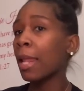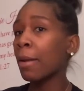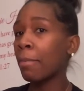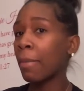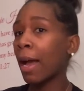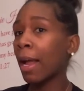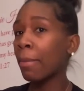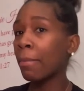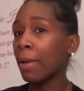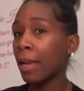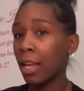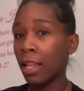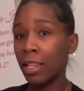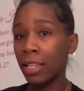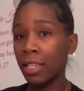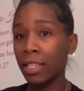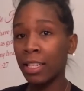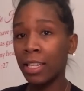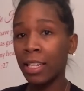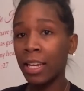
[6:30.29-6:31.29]
my belly
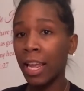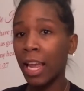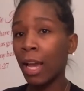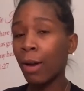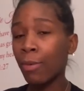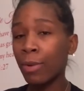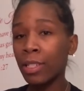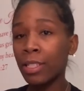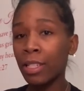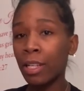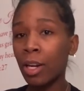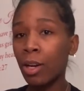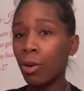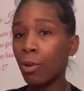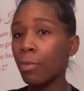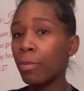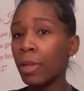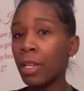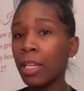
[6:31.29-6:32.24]
the day I went to the OB